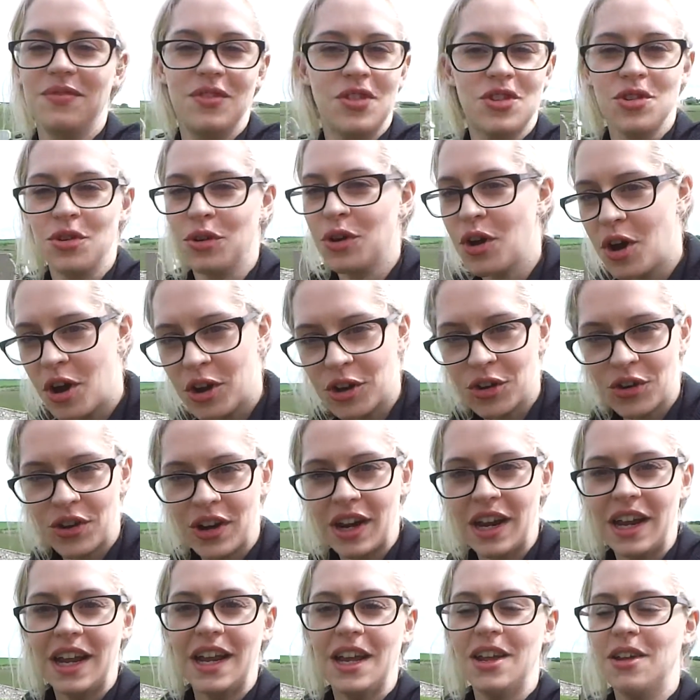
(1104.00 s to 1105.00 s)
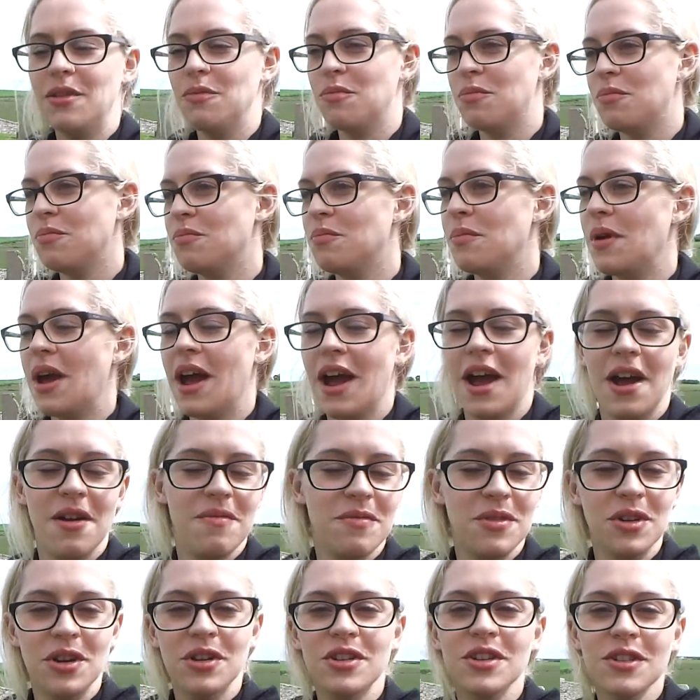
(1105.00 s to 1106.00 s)
Sean Connery,
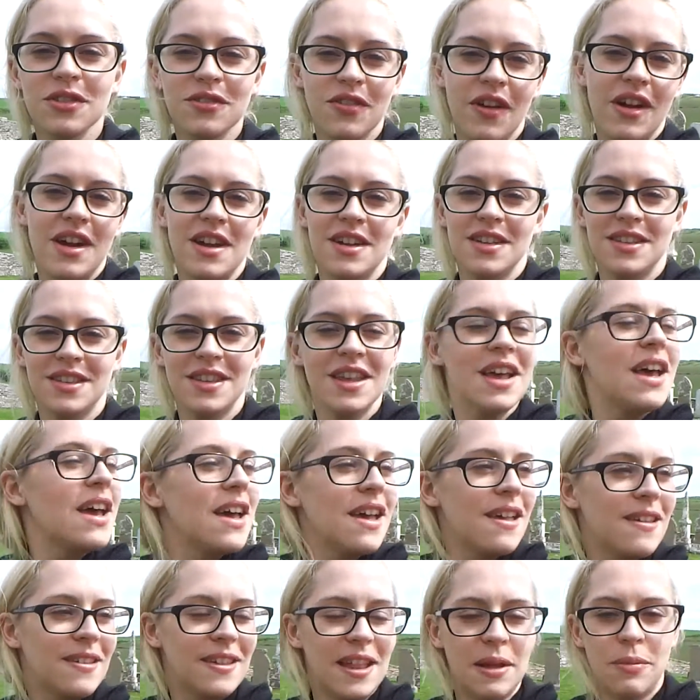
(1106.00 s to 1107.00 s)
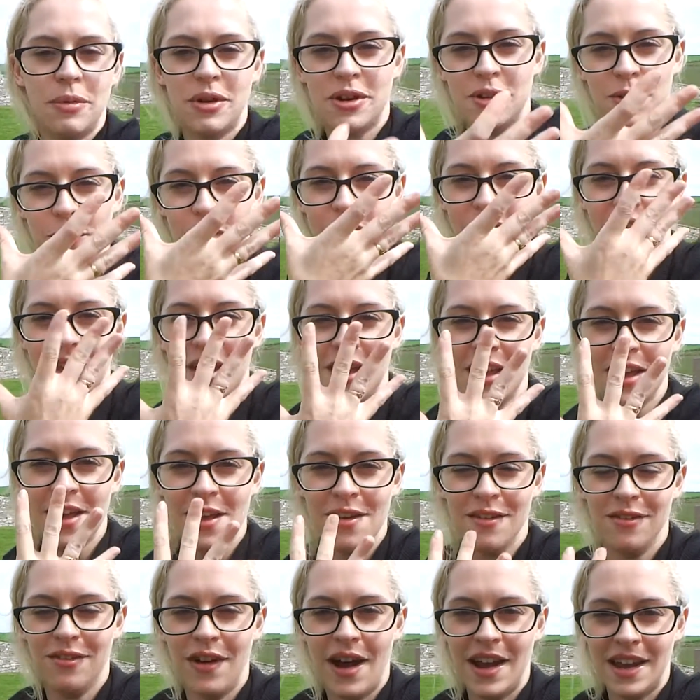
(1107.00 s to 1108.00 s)
just various celebrities with
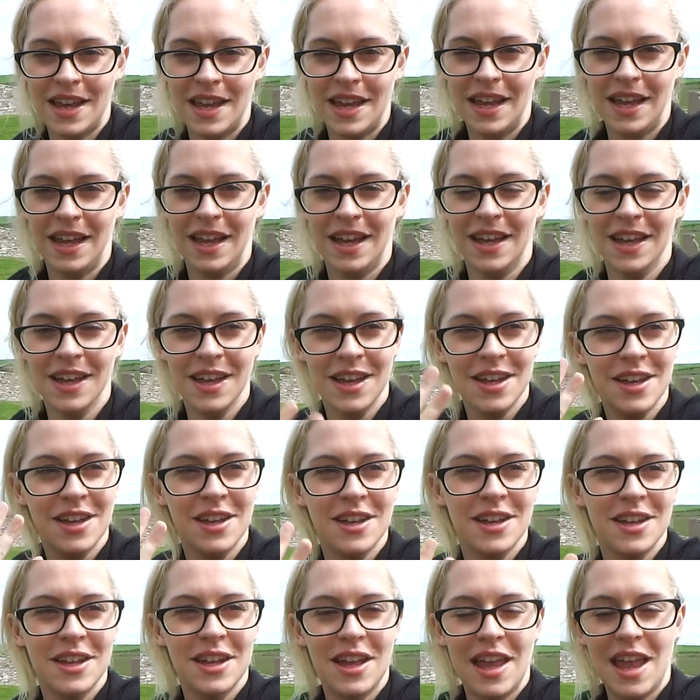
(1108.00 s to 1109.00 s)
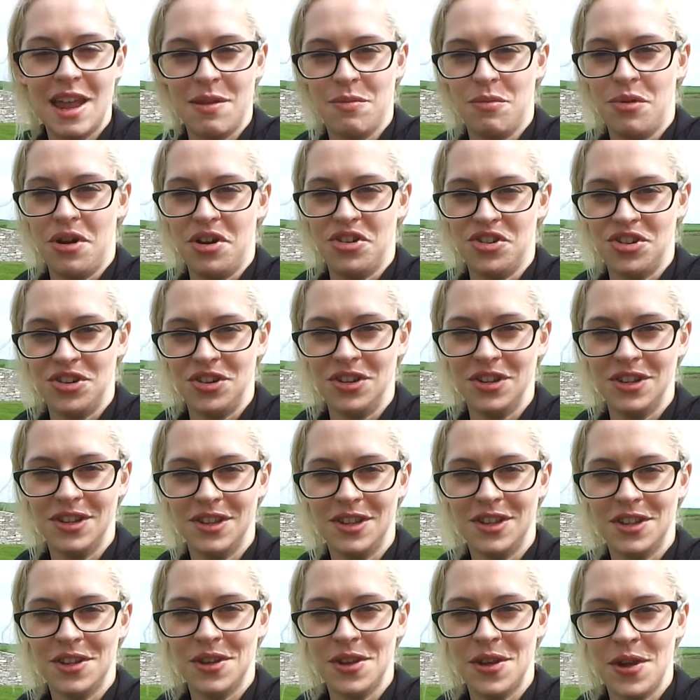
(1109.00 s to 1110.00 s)
Viking
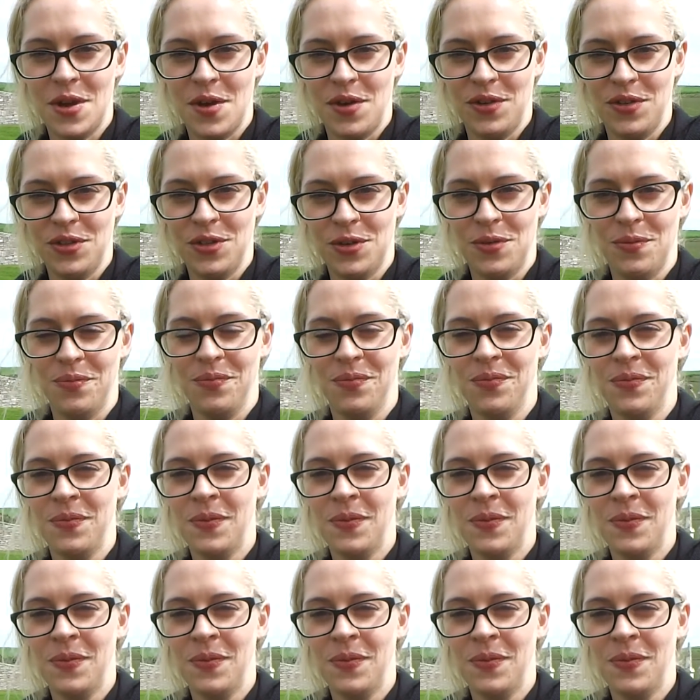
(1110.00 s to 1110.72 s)
impressions on them.